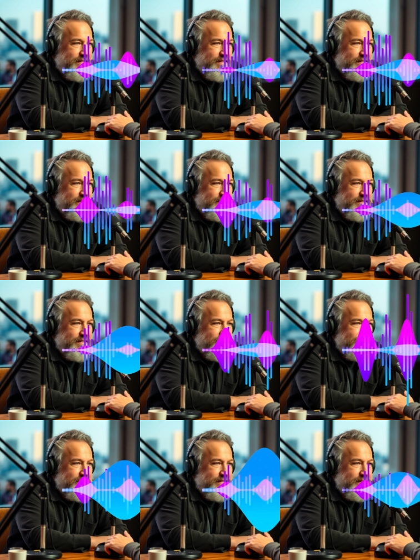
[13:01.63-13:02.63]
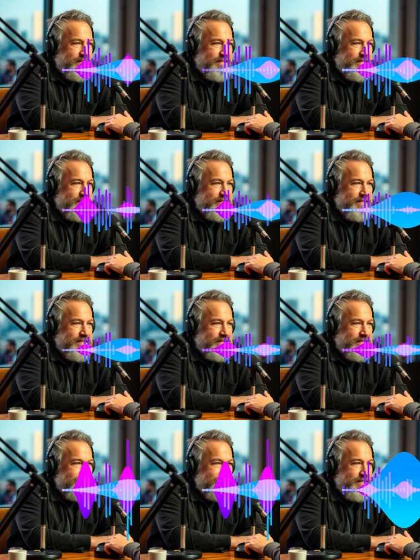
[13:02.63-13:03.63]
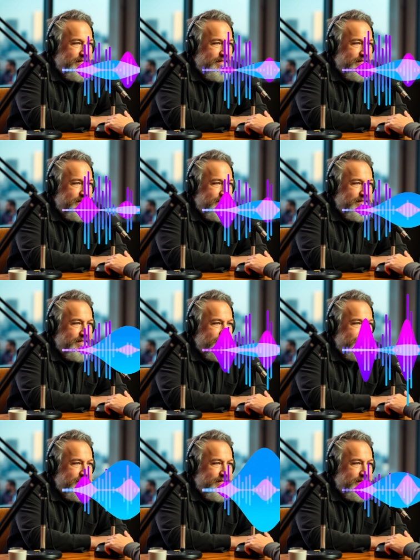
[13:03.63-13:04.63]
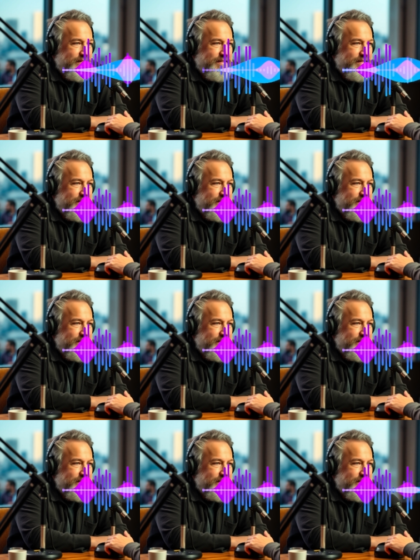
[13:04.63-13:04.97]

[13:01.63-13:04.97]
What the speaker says: And he talks about how this often involves,